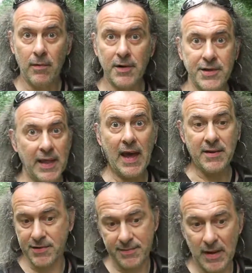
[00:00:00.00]
right at the
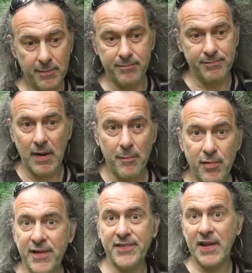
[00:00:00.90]
end, a
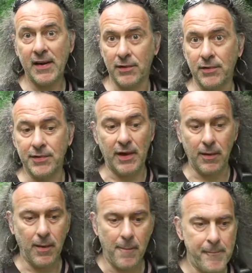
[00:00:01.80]
brief second or
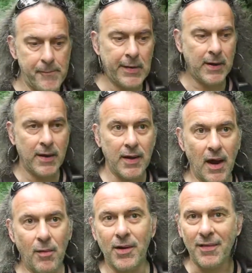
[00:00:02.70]
so.
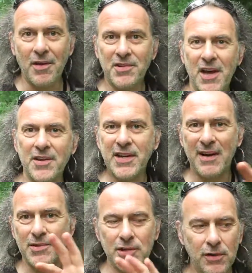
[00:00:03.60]
You know, one of those
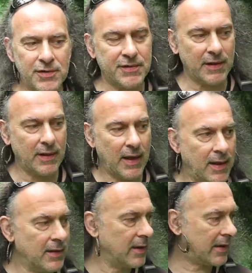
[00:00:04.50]
cut-out shots
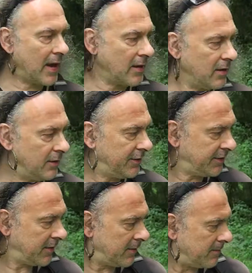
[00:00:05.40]
that get
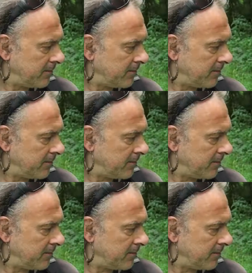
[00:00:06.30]
used.